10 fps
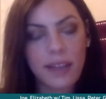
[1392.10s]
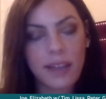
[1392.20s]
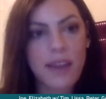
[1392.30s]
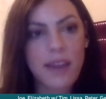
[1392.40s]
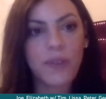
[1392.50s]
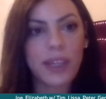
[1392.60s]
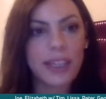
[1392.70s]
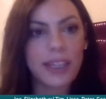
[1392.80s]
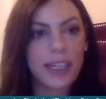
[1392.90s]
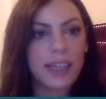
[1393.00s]

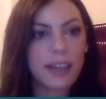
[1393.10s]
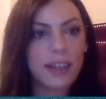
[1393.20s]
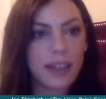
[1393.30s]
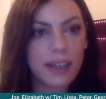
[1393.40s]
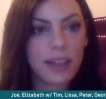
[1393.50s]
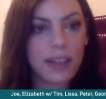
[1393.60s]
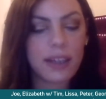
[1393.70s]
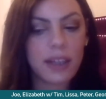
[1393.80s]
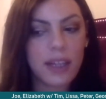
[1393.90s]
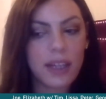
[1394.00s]
definitely
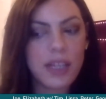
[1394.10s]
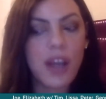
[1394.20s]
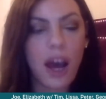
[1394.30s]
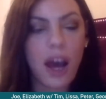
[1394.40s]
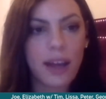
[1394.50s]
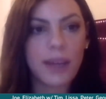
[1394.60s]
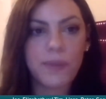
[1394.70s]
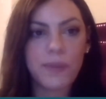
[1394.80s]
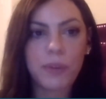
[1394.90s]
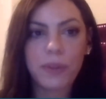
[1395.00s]
not a
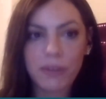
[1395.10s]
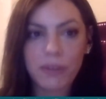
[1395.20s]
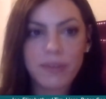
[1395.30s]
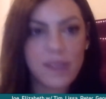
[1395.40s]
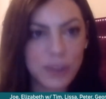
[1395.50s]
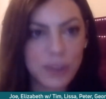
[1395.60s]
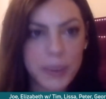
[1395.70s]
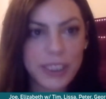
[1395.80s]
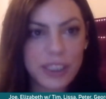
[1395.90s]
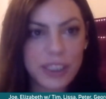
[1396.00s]
comfortable
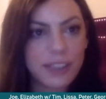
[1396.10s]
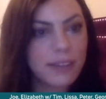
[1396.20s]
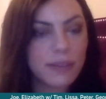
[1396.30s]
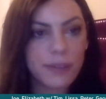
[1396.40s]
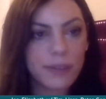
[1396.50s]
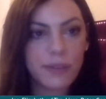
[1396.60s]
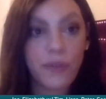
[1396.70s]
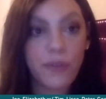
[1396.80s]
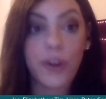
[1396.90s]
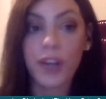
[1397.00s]
situation
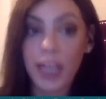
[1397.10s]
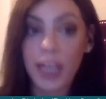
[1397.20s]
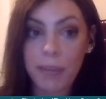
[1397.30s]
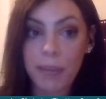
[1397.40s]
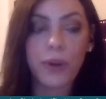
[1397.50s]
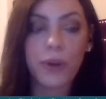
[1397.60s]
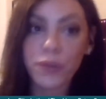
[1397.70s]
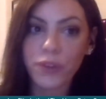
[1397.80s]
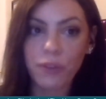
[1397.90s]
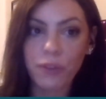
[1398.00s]
for him or
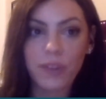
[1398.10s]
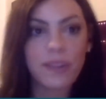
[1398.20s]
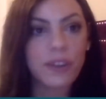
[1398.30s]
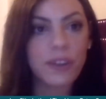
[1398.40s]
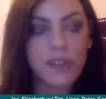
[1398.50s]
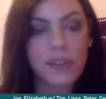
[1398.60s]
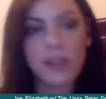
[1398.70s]
for the visitors.